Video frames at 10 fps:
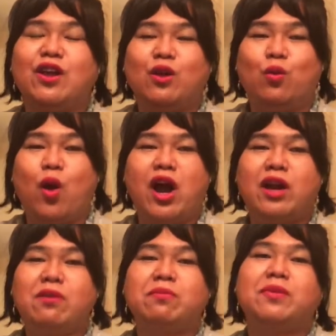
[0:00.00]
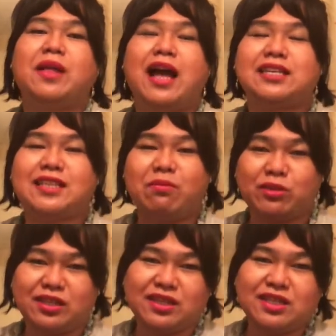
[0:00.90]
warm
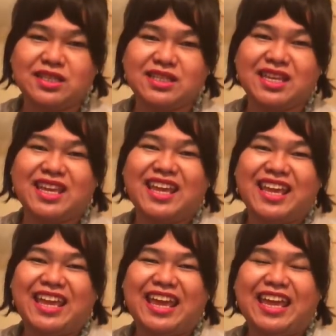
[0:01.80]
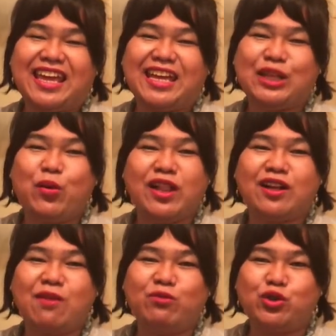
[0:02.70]
acceptance and
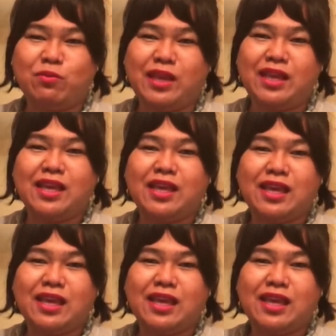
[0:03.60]
welcome to me,